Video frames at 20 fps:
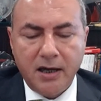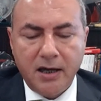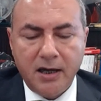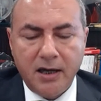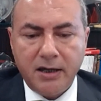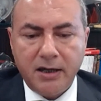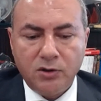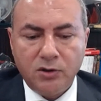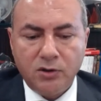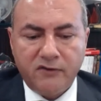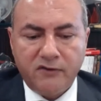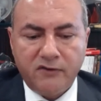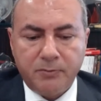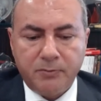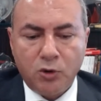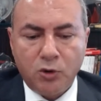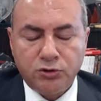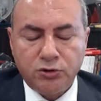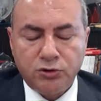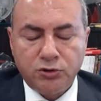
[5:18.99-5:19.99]
kind of
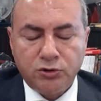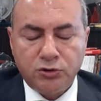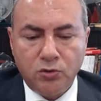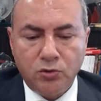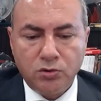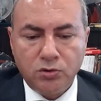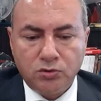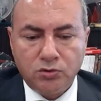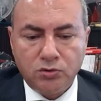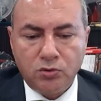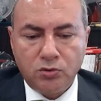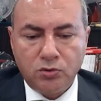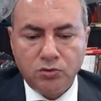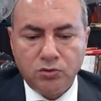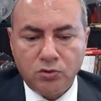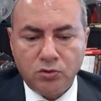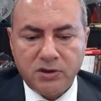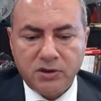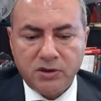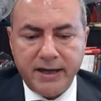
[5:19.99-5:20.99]
approach to
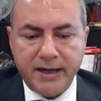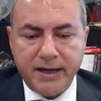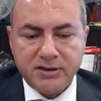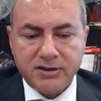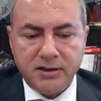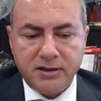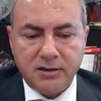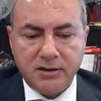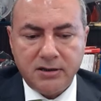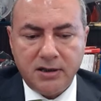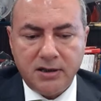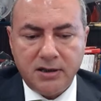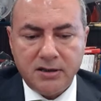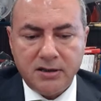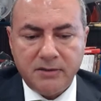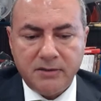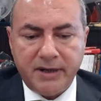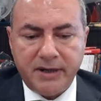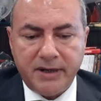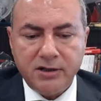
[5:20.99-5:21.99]
the banks and
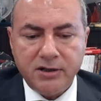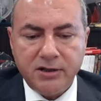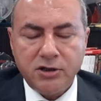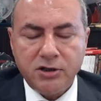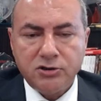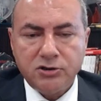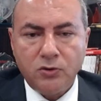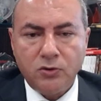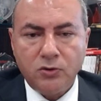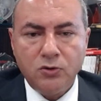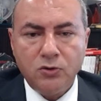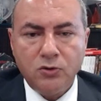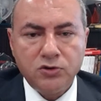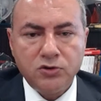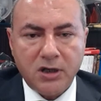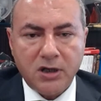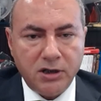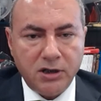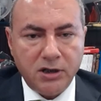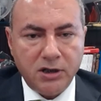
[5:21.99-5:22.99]
the branches, to use
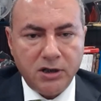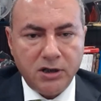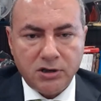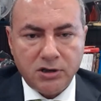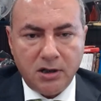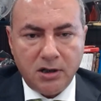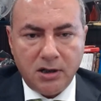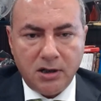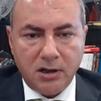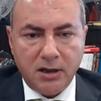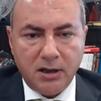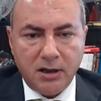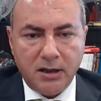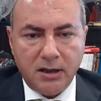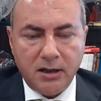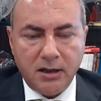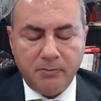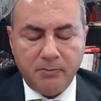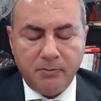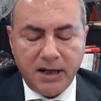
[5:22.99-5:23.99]
our digital
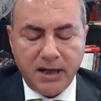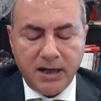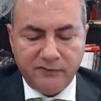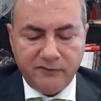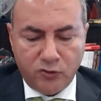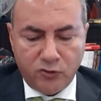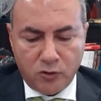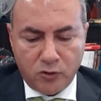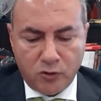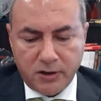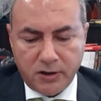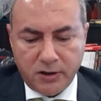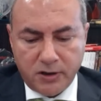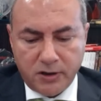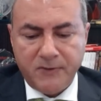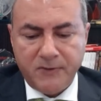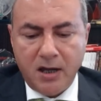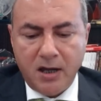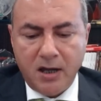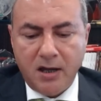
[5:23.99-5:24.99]
platforms.
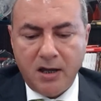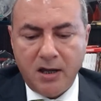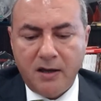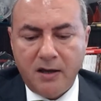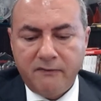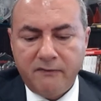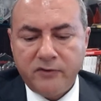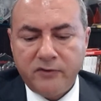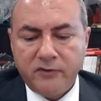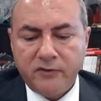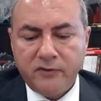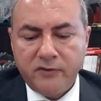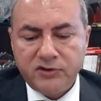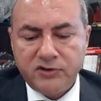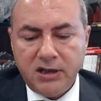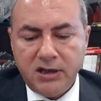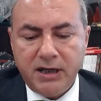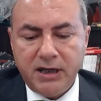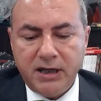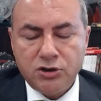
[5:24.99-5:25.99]
So we've
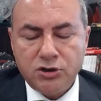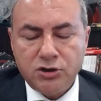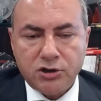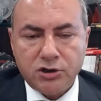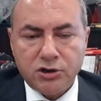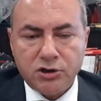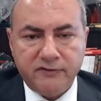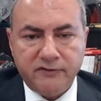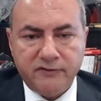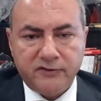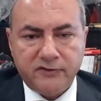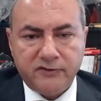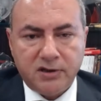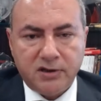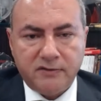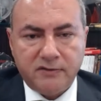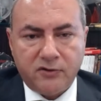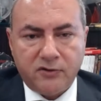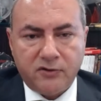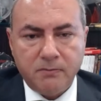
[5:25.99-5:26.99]
seen a major
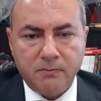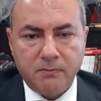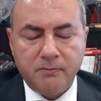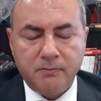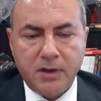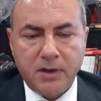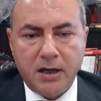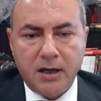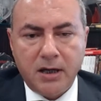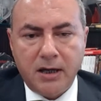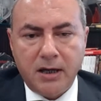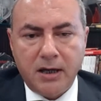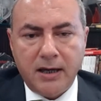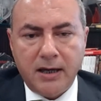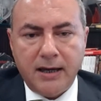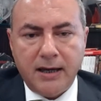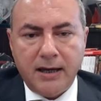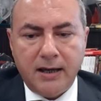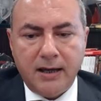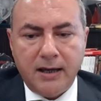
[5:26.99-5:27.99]
shift from
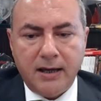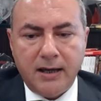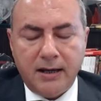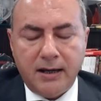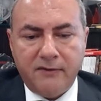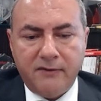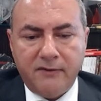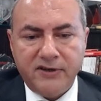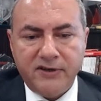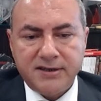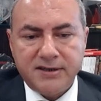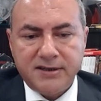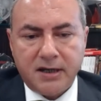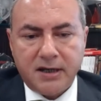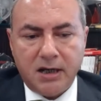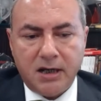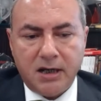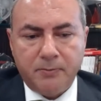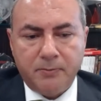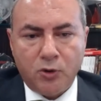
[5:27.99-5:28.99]
a
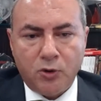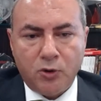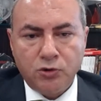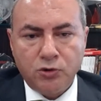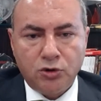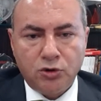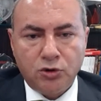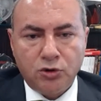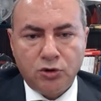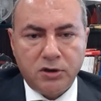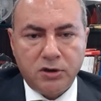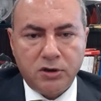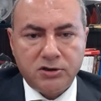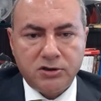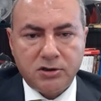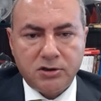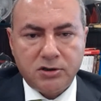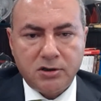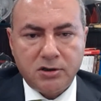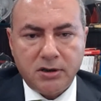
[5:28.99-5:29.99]
physical approach
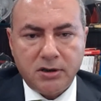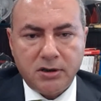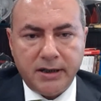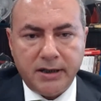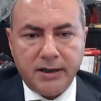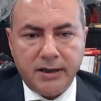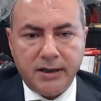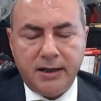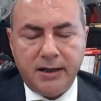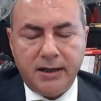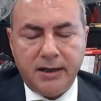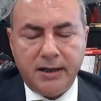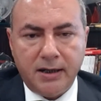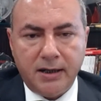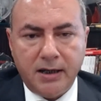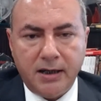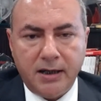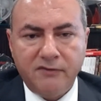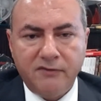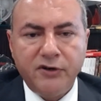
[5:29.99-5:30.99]
towards
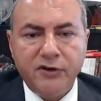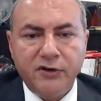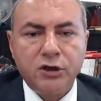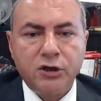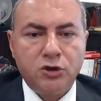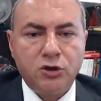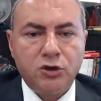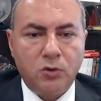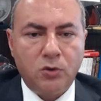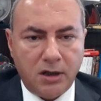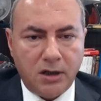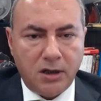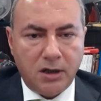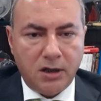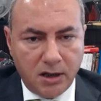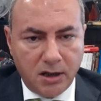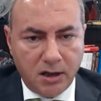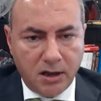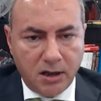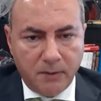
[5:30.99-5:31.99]
a virtual
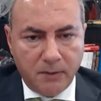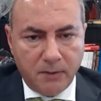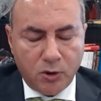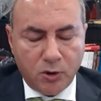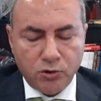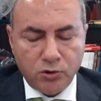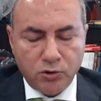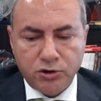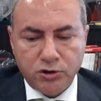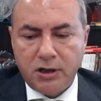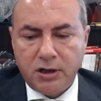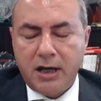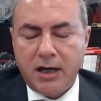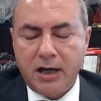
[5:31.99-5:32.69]
approach.